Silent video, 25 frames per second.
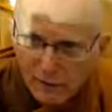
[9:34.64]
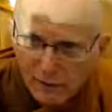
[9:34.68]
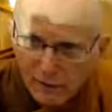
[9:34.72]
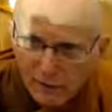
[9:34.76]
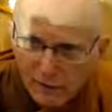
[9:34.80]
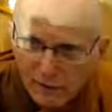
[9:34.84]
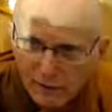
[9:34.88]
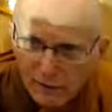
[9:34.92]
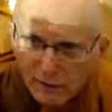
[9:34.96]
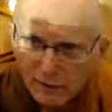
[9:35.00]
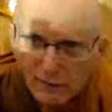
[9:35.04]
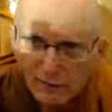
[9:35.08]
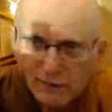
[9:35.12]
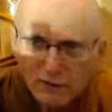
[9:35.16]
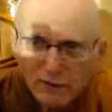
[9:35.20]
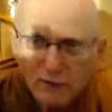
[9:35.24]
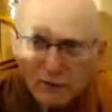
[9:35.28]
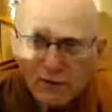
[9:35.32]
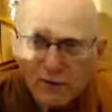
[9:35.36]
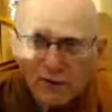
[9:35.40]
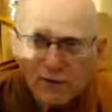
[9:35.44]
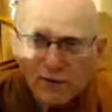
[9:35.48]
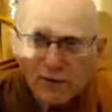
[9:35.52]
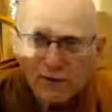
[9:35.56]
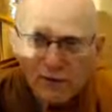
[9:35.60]
connected
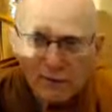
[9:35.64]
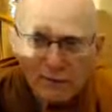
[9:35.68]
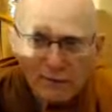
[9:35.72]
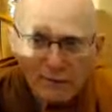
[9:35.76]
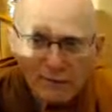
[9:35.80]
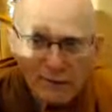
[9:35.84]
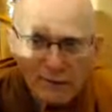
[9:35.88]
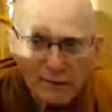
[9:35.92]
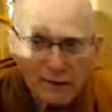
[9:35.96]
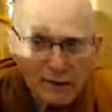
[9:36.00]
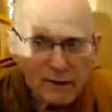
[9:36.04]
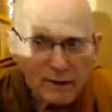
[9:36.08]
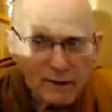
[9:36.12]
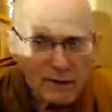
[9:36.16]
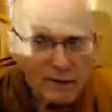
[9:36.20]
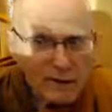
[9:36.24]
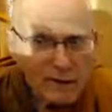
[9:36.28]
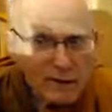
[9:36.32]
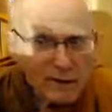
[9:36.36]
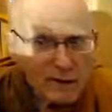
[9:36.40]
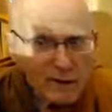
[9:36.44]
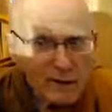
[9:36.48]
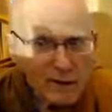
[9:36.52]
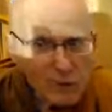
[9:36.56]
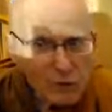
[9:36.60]
with the Dhamma.
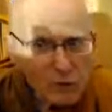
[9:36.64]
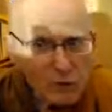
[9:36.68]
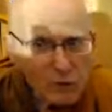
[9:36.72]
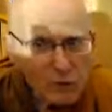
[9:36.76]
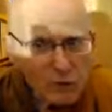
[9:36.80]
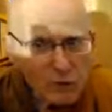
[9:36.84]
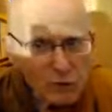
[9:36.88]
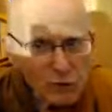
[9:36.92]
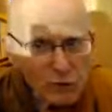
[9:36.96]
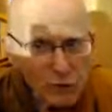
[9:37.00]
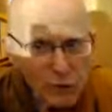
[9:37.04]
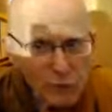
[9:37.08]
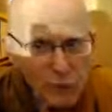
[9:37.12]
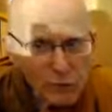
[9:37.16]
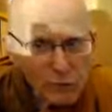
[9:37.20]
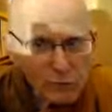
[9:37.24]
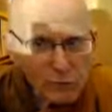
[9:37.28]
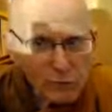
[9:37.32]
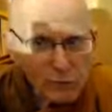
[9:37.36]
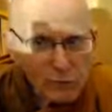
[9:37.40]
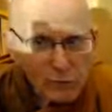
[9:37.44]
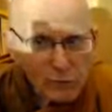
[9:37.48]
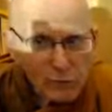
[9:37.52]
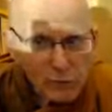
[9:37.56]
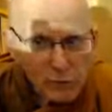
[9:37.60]
And when we're
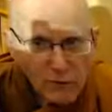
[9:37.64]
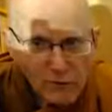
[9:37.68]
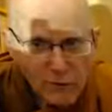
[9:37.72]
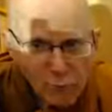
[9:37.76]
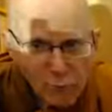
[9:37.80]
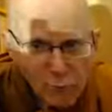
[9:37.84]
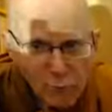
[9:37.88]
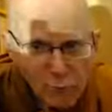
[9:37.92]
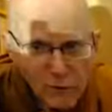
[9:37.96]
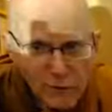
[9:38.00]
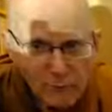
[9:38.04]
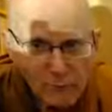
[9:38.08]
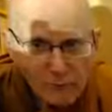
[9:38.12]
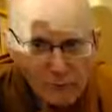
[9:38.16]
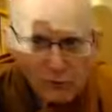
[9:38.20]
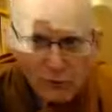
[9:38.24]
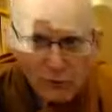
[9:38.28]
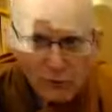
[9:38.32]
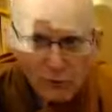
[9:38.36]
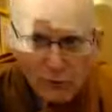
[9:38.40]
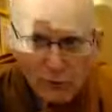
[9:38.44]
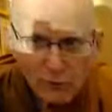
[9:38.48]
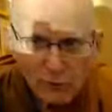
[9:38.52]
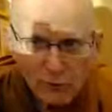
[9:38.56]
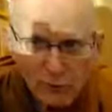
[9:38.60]
joyful, then
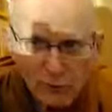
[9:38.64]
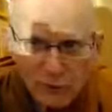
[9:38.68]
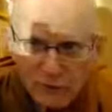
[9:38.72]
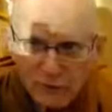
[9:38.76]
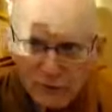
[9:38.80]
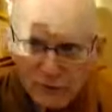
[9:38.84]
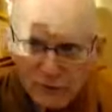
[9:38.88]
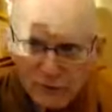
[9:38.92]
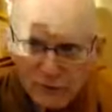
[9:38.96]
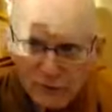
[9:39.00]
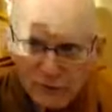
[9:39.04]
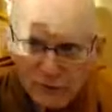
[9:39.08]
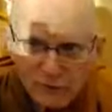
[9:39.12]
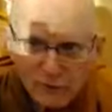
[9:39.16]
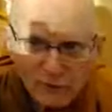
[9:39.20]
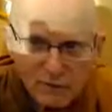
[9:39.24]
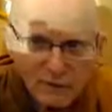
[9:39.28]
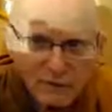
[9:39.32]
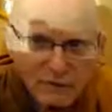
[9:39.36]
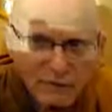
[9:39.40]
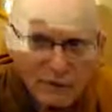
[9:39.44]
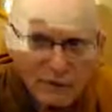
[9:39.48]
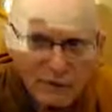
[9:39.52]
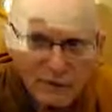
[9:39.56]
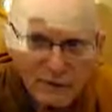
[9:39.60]
rapture arises. This
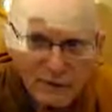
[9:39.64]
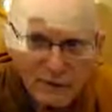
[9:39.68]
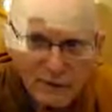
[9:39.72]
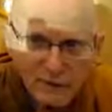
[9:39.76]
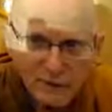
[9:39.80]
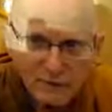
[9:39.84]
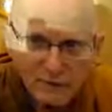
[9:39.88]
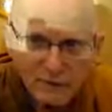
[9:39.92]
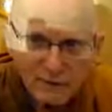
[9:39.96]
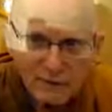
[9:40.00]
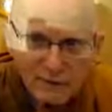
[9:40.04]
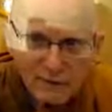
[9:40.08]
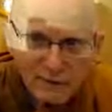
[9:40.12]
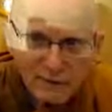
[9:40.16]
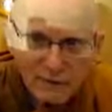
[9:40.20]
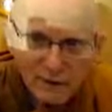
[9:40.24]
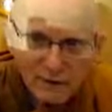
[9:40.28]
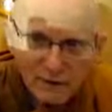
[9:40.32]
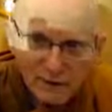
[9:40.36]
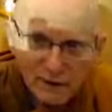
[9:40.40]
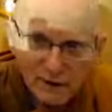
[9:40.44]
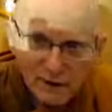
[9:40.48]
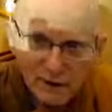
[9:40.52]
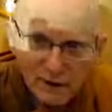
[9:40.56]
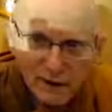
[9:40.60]
is
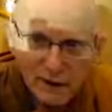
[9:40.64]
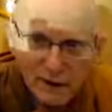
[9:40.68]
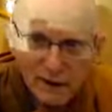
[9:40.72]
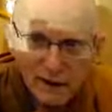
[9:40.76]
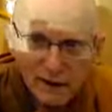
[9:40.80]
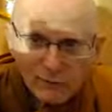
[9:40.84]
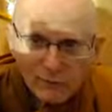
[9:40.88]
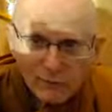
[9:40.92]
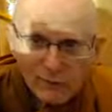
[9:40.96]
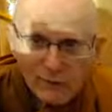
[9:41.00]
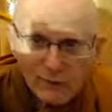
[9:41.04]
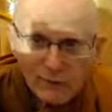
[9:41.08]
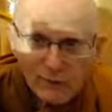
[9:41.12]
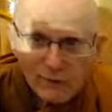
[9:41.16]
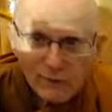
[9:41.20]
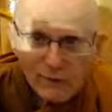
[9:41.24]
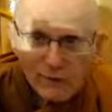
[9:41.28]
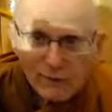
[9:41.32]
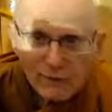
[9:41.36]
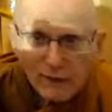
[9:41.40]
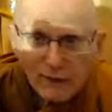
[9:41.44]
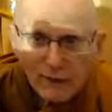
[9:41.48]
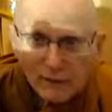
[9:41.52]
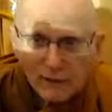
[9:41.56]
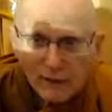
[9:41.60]
piti. And
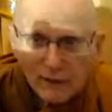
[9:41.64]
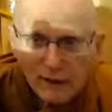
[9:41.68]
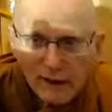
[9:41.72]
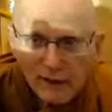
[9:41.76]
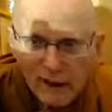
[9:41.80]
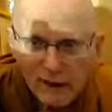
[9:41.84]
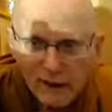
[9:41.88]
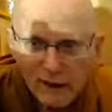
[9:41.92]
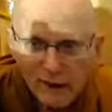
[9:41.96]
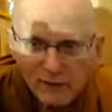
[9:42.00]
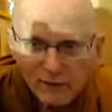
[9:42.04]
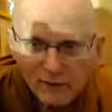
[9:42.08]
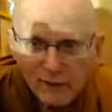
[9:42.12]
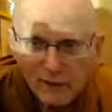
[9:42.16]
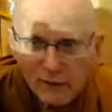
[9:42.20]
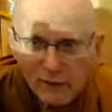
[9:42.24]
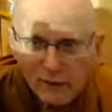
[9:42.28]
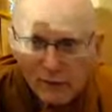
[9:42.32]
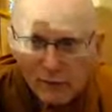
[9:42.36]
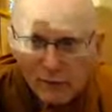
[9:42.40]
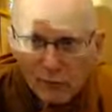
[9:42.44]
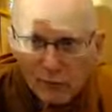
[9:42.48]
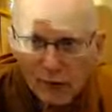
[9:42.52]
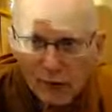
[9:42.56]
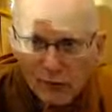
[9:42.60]
when we have that
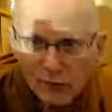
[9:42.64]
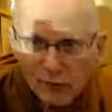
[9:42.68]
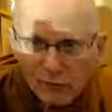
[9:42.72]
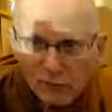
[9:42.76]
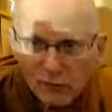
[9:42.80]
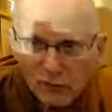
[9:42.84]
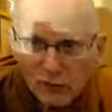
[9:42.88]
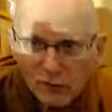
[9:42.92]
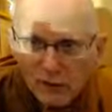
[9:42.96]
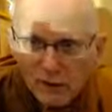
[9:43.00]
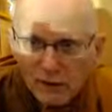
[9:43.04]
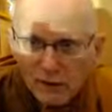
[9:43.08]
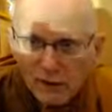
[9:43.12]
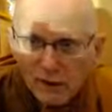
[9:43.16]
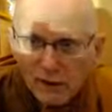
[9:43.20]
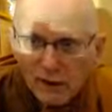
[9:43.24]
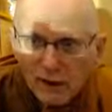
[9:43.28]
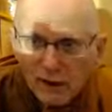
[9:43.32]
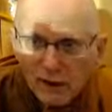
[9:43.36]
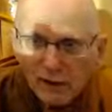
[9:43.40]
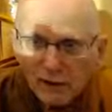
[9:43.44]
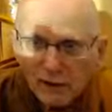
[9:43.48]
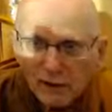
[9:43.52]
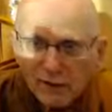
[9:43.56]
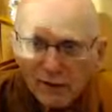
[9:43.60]
rapture,
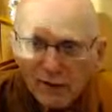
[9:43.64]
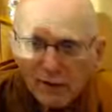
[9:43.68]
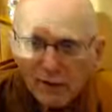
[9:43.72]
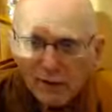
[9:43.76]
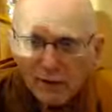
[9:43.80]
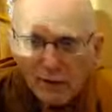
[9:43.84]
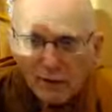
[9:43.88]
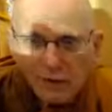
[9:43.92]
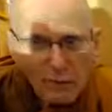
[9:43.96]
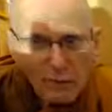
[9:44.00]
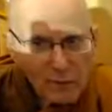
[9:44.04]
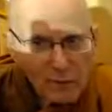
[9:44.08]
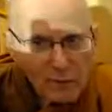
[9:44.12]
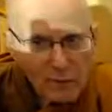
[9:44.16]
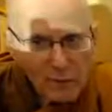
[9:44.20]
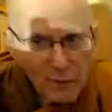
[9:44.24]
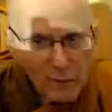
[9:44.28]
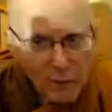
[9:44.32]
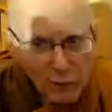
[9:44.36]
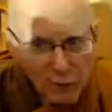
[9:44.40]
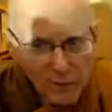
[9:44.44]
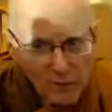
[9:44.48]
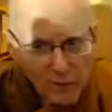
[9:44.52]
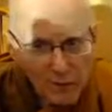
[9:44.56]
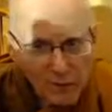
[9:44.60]
then the
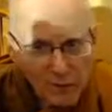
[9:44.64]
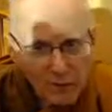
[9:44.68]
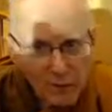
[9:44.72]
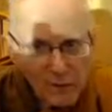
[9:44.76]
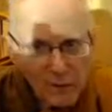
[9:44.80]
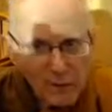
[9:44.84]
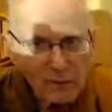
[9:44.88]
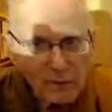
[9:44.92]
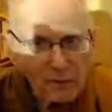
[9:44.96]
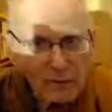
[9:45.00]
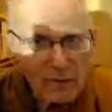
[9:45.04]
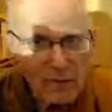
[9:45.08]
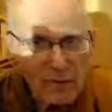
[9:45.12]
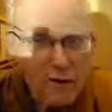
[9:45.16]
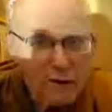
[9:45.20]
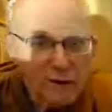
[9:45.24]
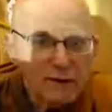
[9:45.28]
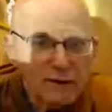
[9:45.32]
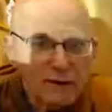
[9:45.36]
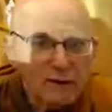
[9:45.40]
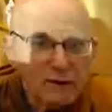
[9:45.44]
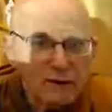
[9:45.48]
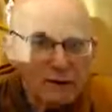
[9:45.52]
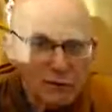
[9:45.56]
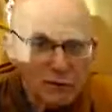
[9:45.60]
body and the
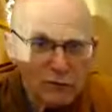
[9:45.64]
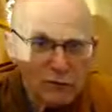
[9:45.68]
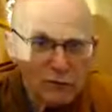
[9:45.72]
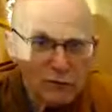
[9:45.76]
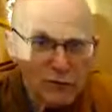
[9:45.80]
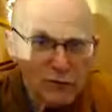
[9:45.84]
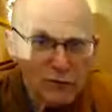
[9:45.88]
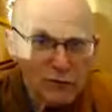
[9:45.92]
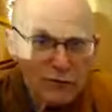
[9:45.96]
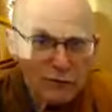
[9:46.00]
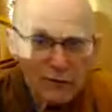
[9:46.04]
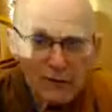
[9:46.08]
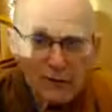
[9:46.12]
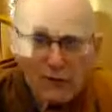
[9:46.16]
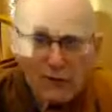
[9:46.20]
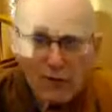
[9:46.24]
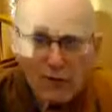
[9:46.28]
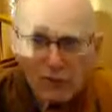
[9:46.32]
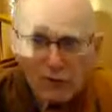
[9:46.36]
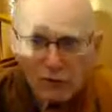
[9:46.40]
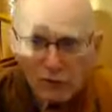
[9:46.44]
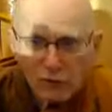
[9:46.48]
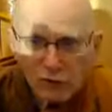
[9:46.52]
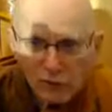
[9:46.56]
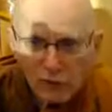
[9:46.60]
mind too can
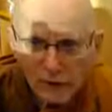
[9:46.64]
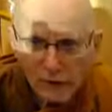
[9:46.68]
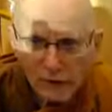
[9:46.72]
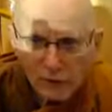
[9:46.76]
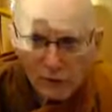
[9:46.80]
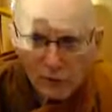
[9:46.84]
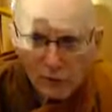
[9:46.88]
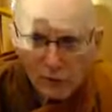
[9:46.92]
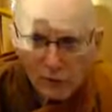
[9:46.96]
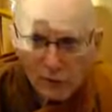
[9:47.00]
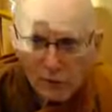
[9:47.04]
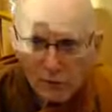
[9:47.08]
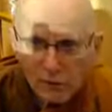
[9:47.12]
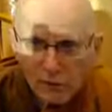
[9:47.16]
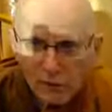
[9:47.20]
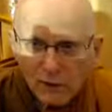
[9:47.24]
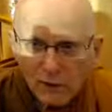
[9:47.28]
become tranquil.